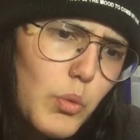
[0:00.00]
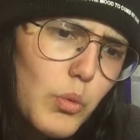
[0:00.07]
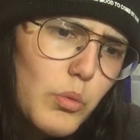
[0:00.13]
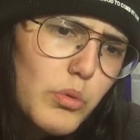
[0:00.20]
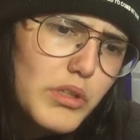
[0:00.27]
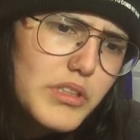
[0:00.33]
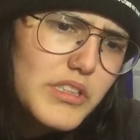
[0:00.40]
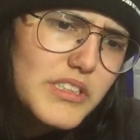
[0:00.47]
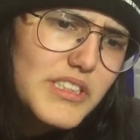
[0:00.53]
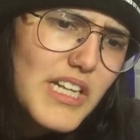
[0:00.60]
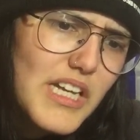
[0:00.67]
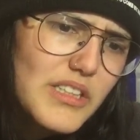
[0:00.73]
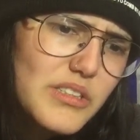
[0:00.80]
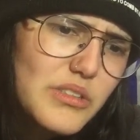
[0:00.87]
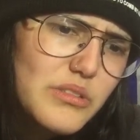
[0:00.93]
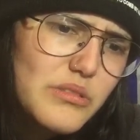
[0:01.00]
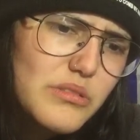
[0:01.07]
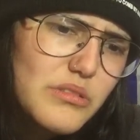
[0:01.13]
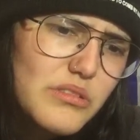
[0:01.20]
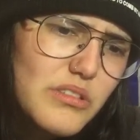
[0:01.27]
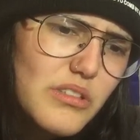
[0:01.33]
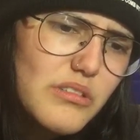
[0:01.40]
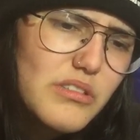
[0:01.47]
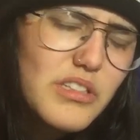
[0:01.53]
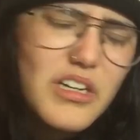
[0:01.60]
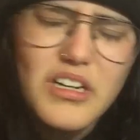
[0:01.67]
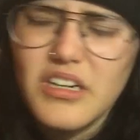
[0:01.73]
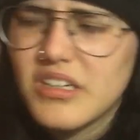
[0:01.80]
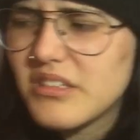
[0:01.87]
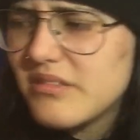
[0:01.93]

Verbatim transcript: What does that do? Oh God.